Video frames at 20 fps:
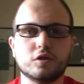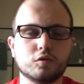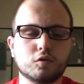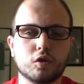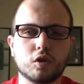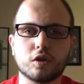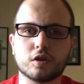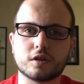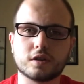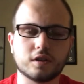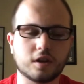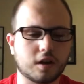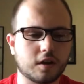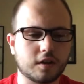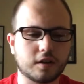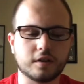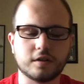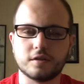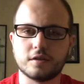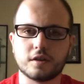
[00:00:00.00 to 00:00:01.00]
looked
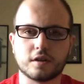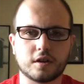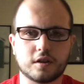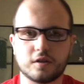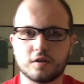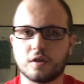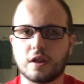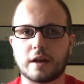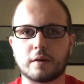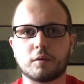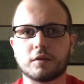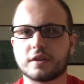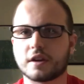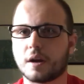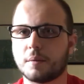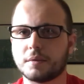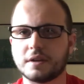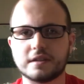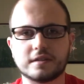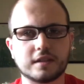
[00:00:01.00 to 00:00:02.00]
on what the
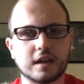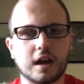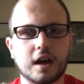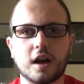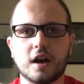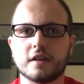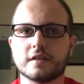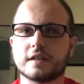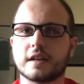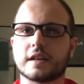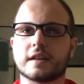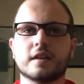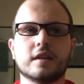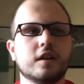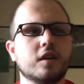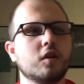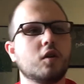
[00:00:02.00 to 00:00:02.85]
company sells, like